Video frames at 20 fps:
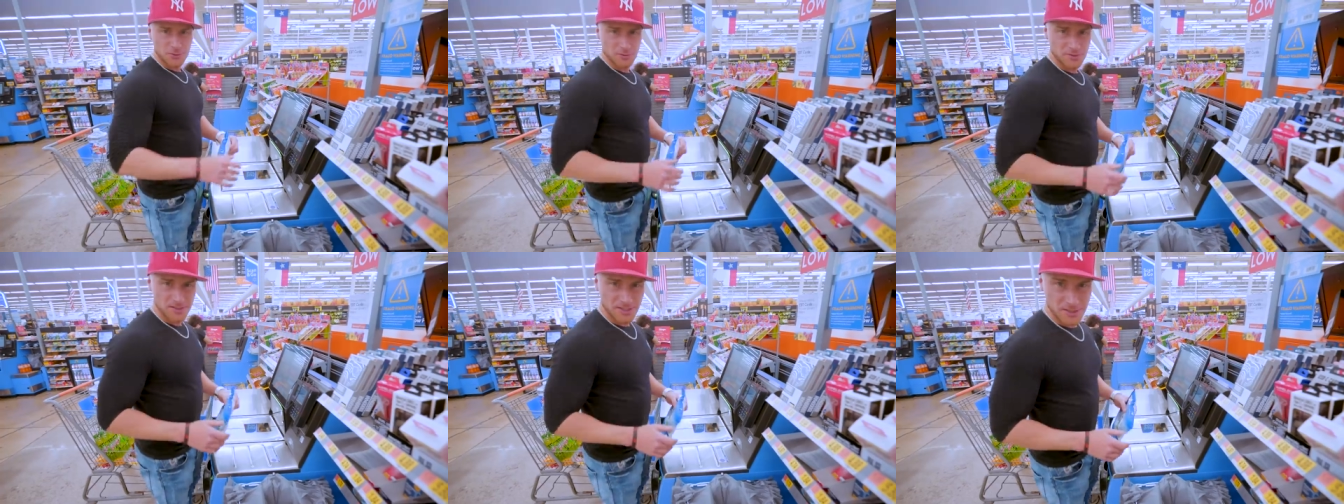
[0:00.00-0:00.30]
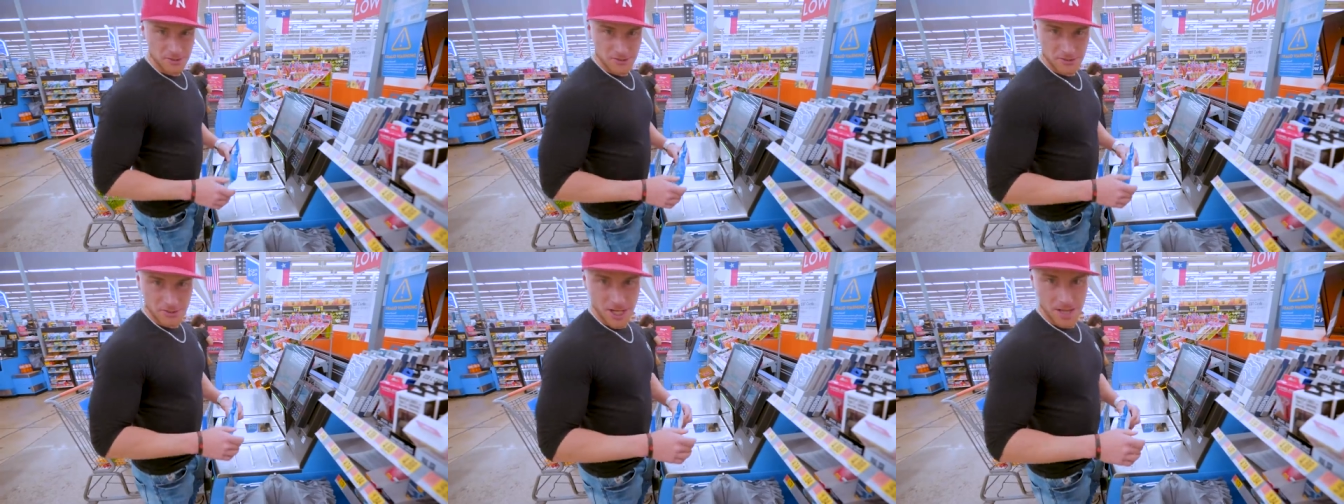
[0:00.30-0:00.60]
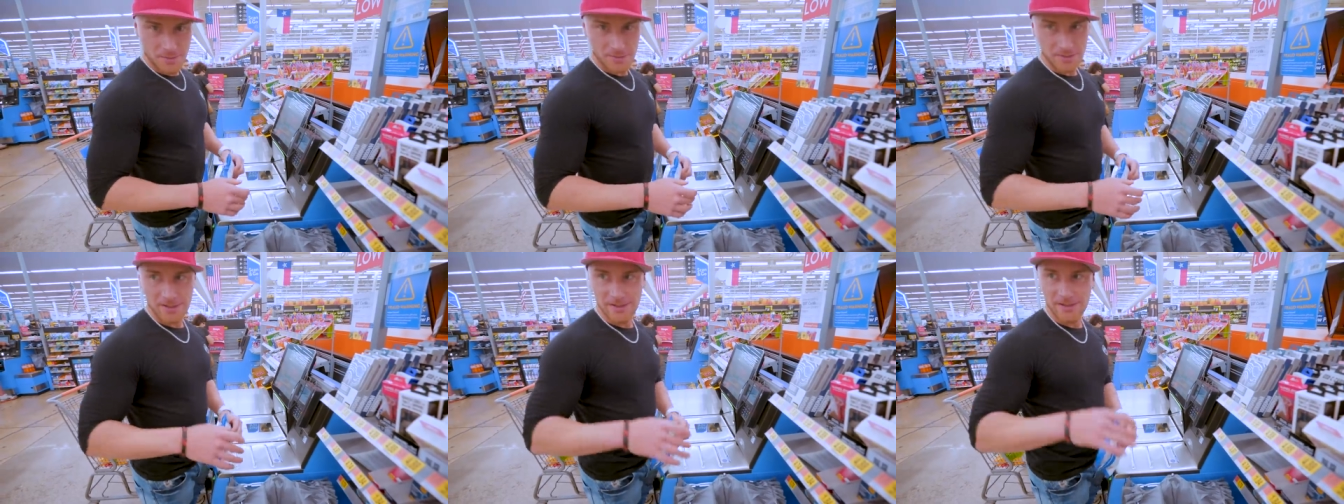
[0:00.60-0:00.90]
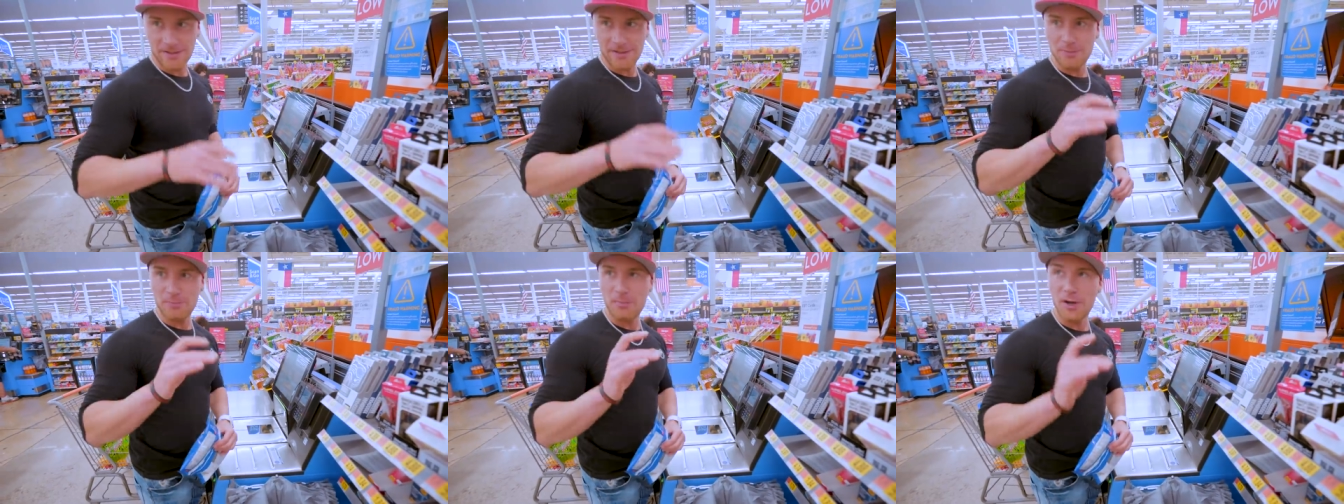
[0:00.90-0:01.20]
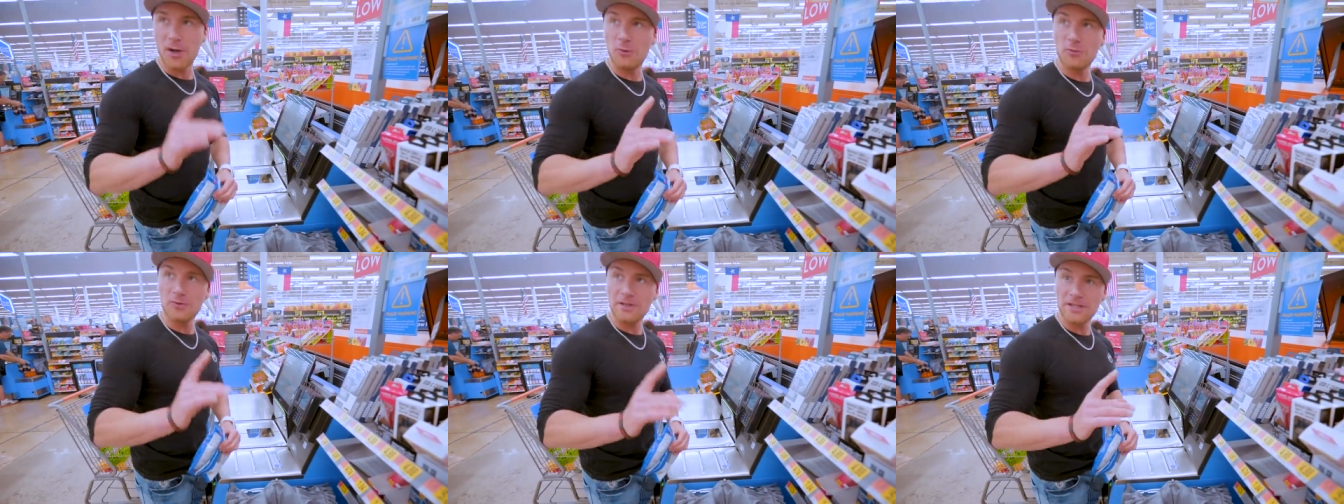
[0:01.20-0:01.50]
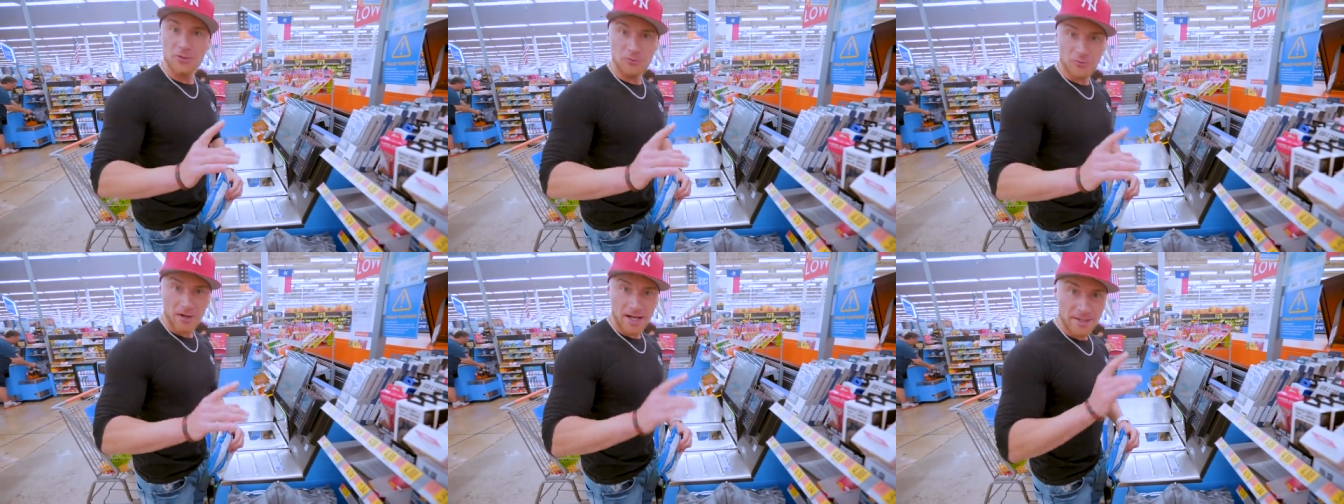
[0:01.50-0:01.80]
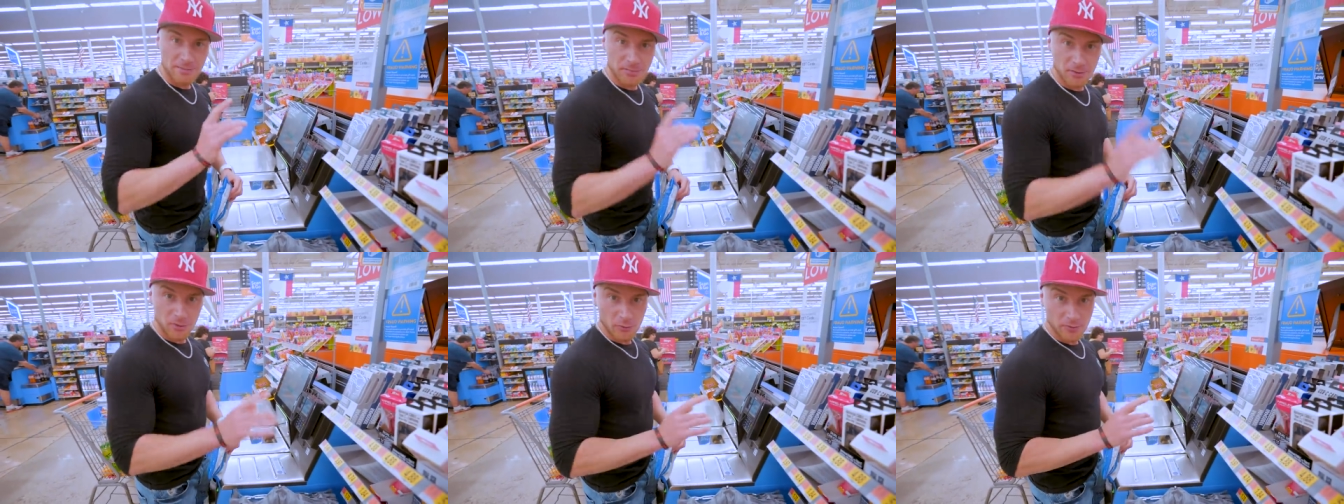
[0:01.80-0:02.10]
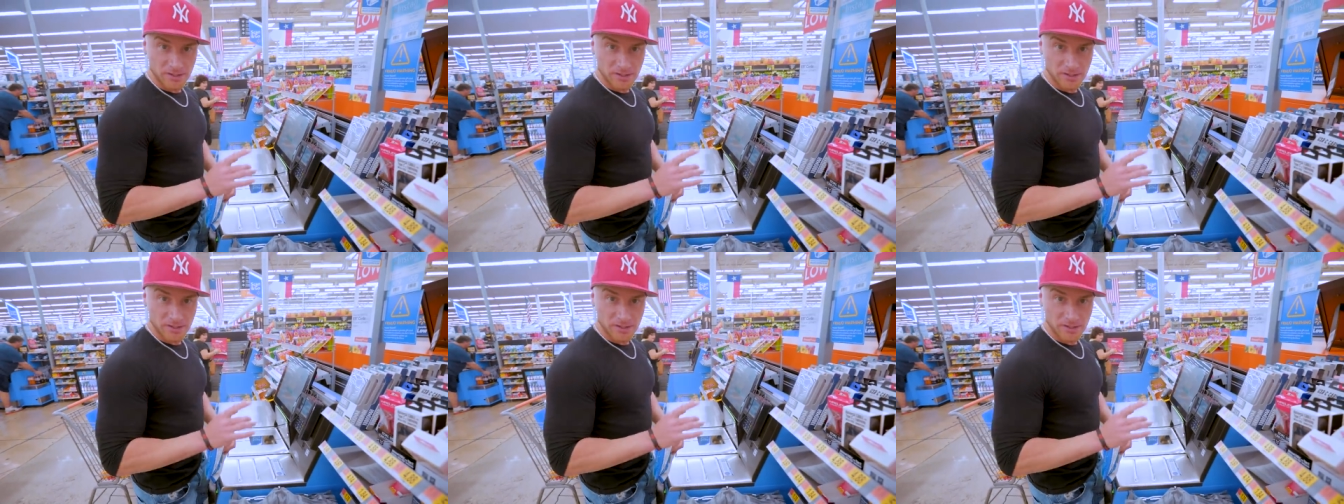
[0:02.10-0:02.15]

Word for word: So we're done shopping. My only gripe